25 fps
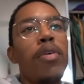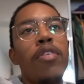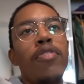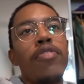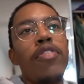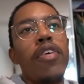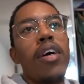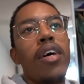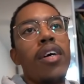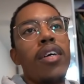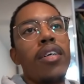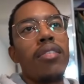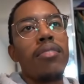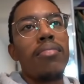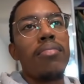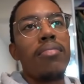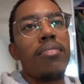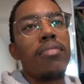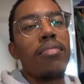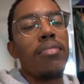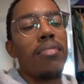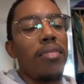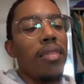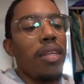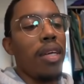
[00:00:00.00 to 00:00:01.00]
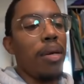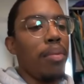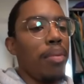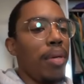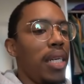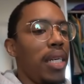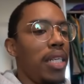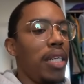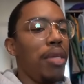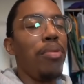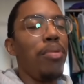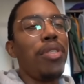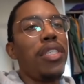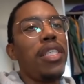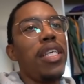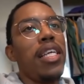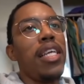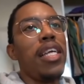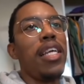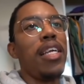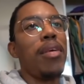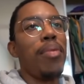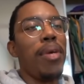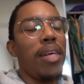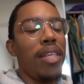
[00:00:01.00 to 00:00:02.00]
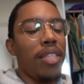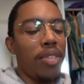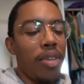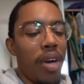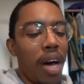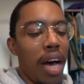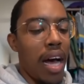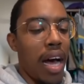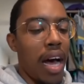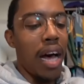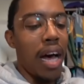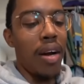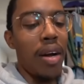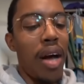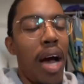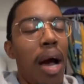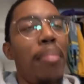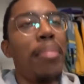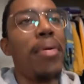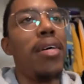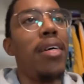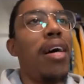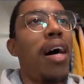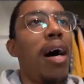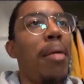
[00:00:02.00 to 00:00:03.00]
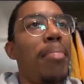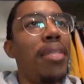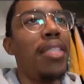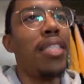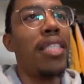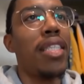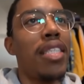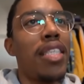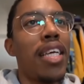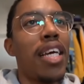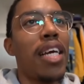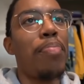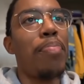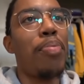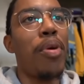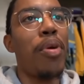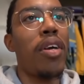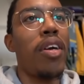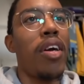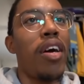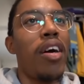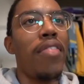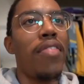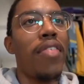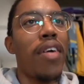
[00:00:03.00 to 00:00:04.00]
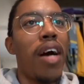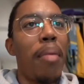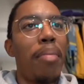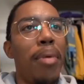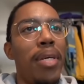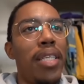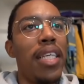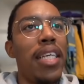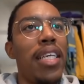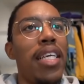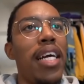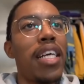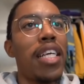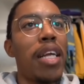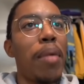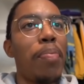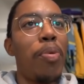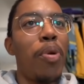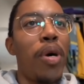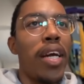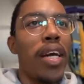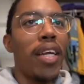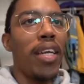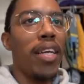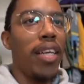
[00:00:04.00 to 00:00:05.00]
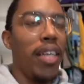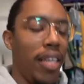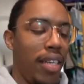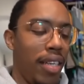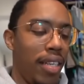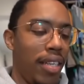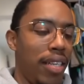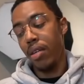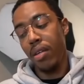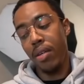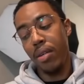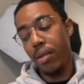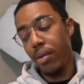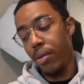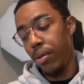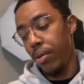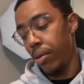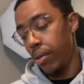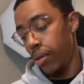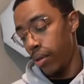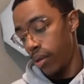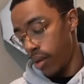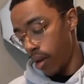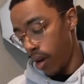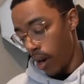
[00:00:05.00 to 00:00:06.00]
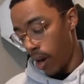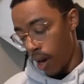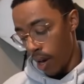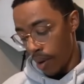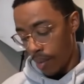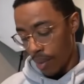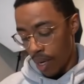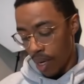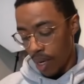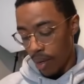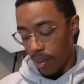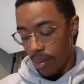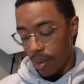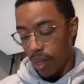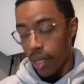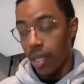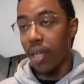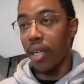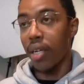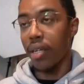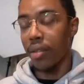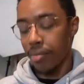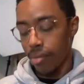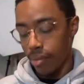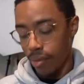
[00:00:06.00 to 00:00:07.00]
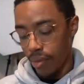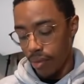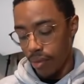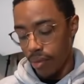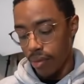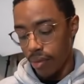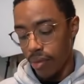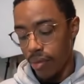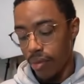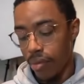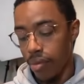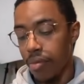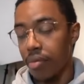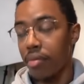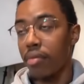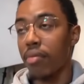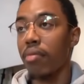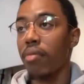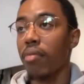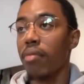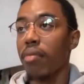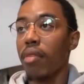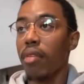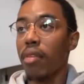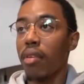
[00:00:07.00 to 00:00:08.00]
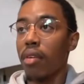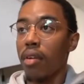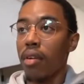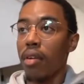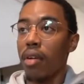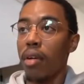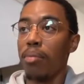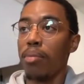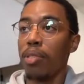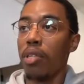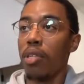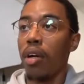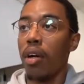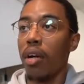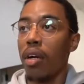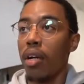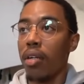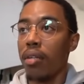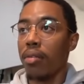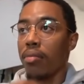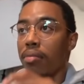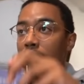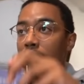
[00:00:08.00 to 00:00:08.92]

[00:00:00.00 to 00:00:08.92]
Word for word: bullfrog. Man, take this, man. But you was cheating anyway, so I'm gonna just take a point off. I'm gonna deduct a point. Really all right, man. But look, wow. I'm sorry.